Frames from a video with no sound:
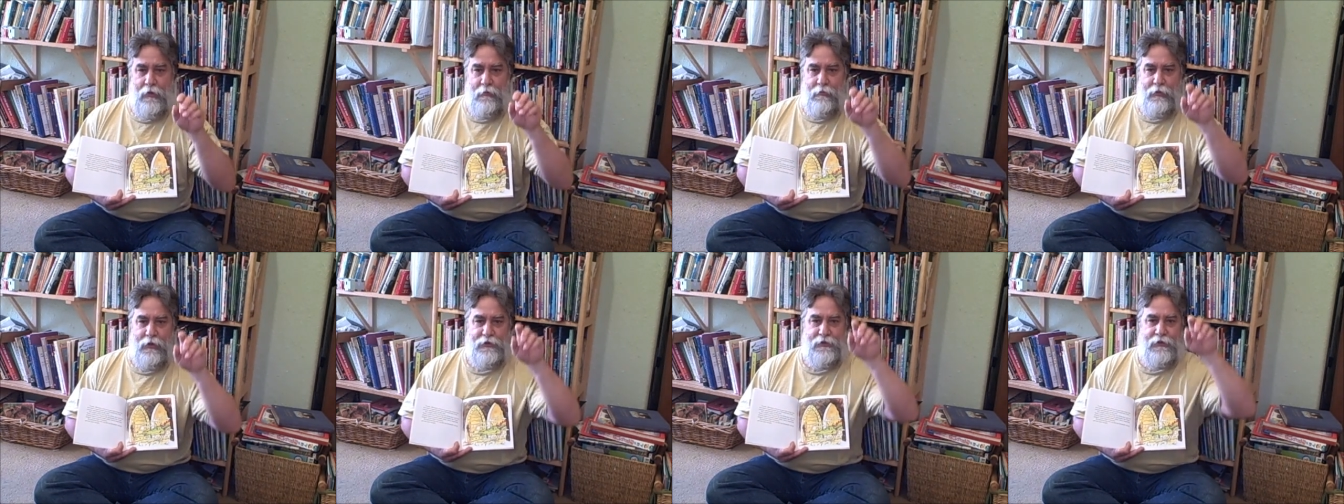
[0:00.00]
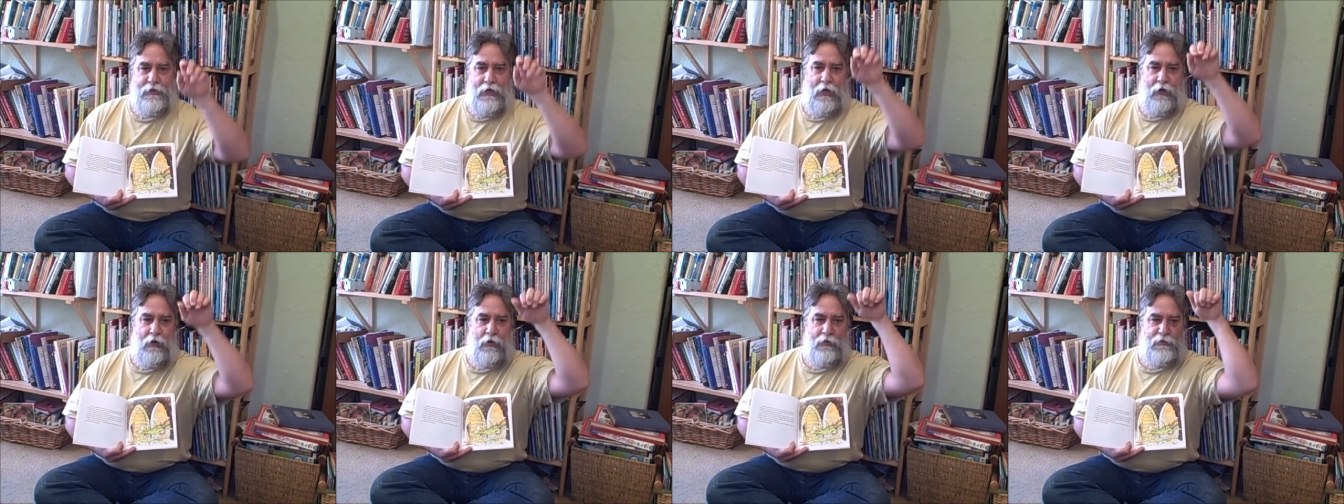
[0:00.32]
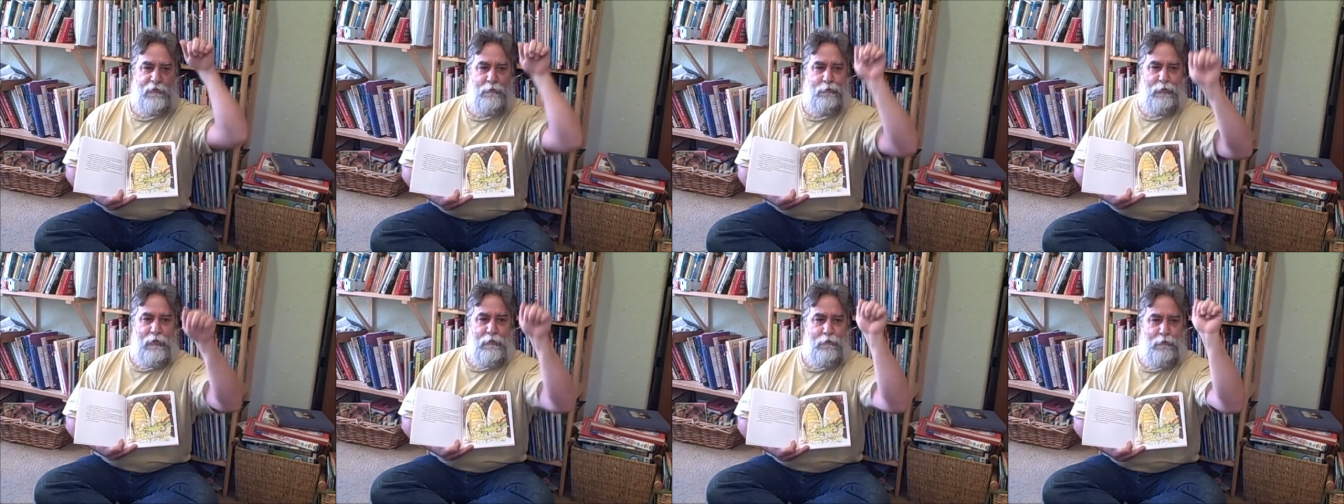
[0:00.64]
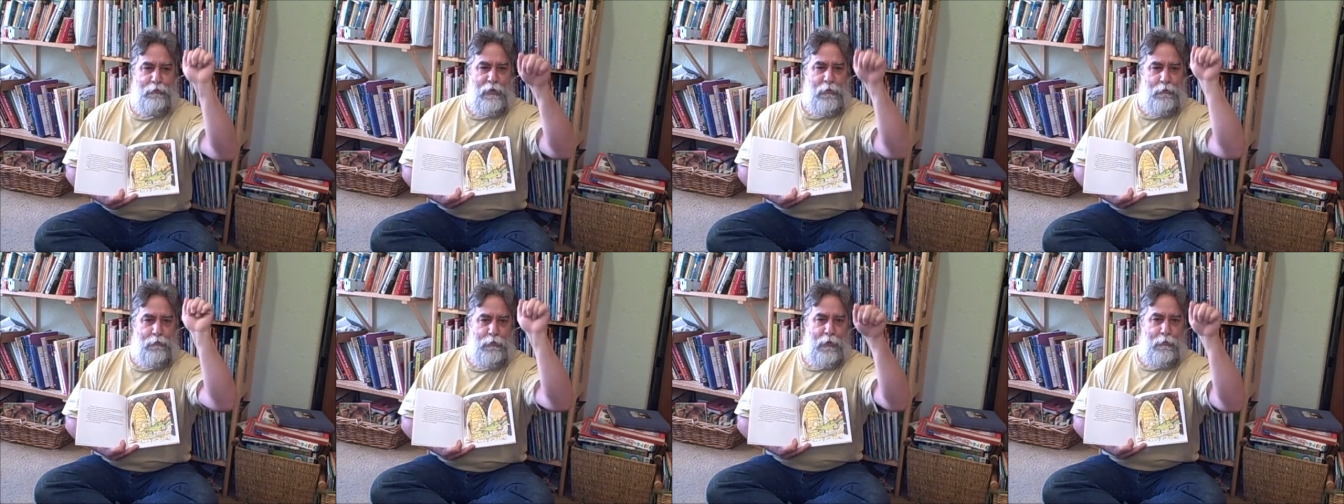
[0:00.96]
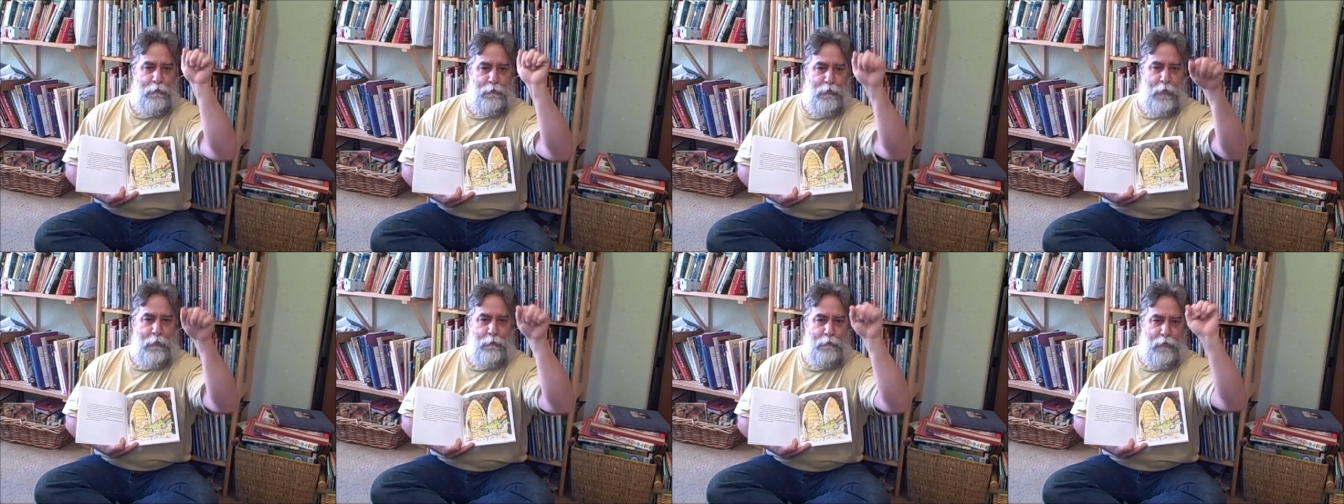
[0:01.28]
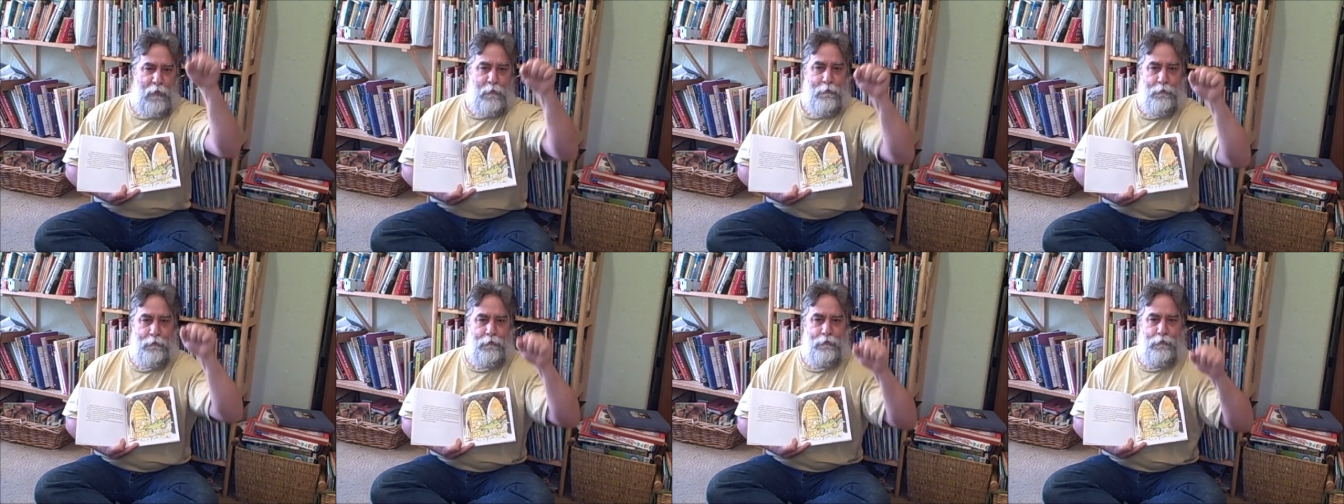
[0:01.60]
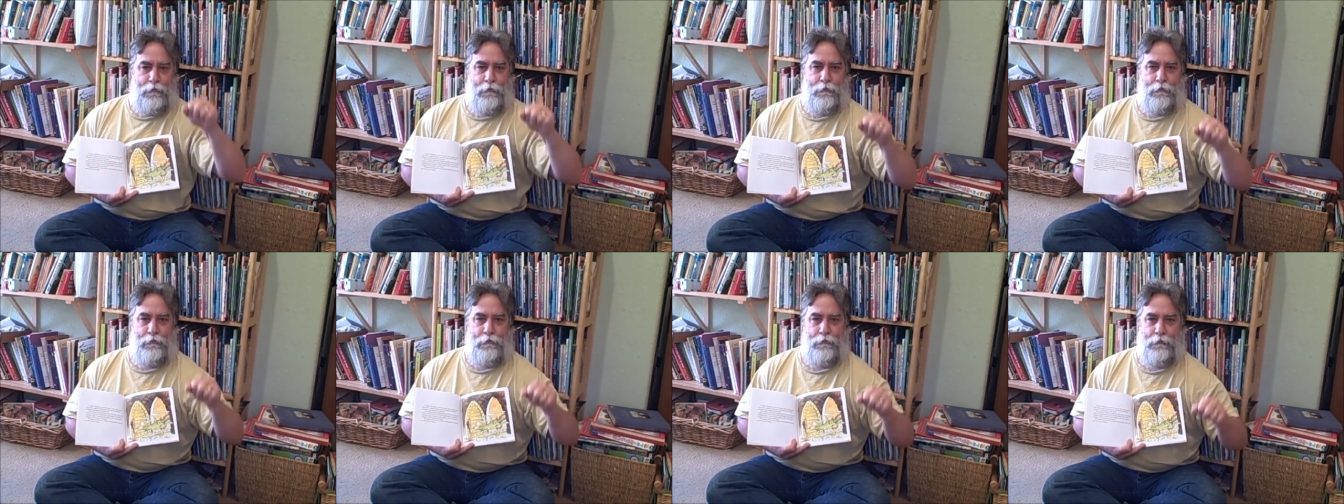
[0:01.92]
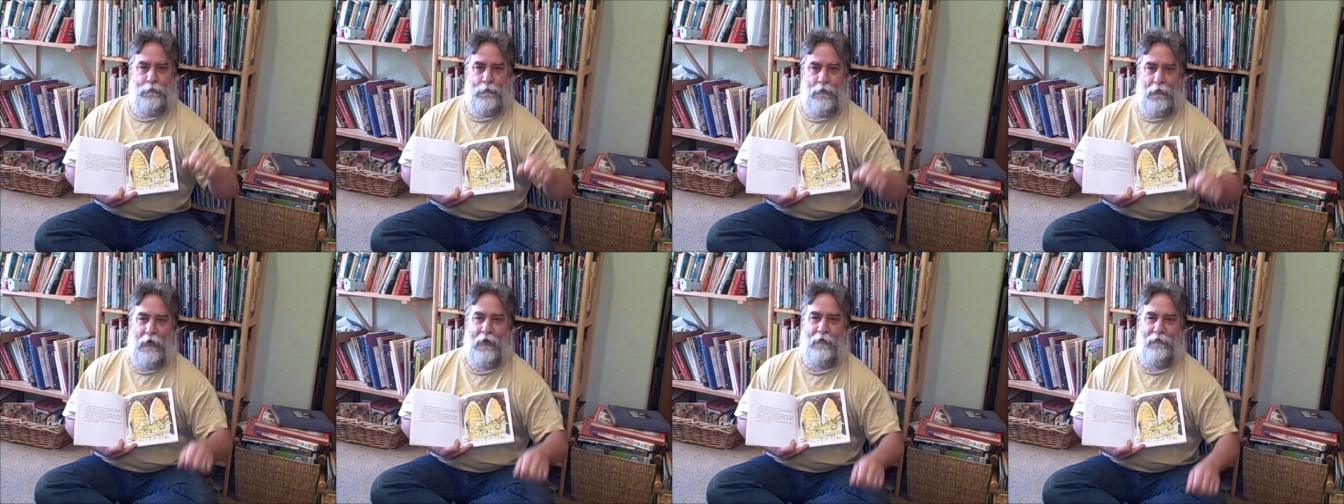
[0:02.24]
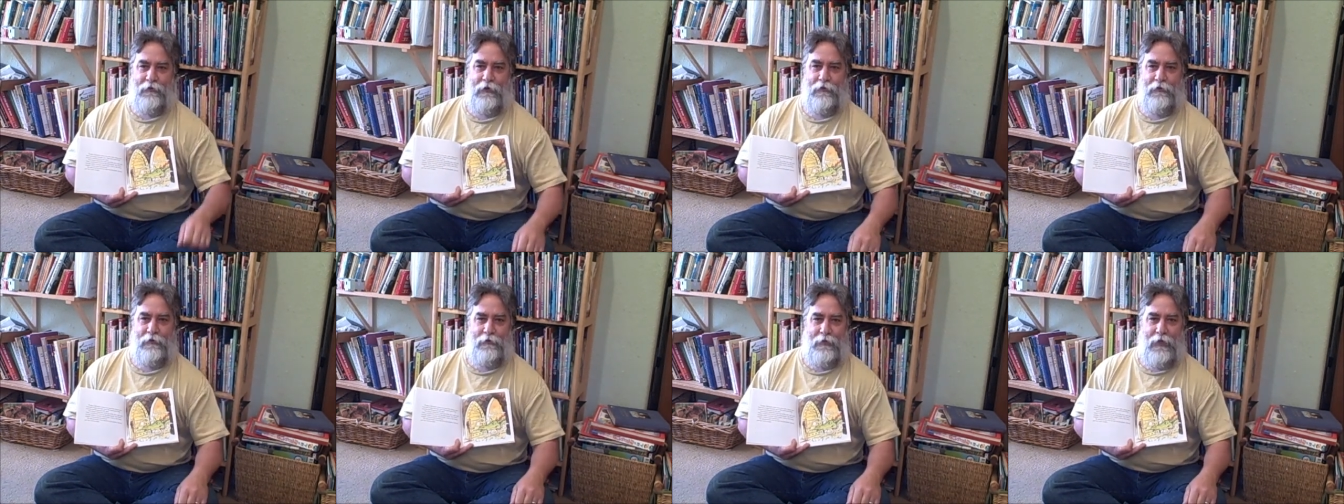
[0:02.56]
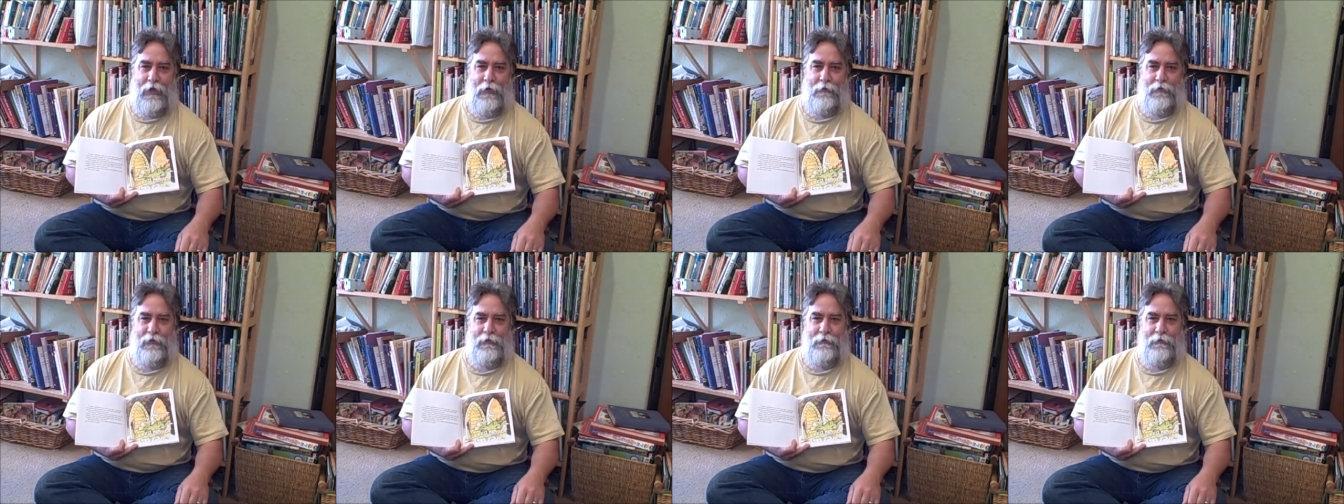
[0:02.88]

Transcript: but a knocker goes boom boom boom boom boom. You guys can do that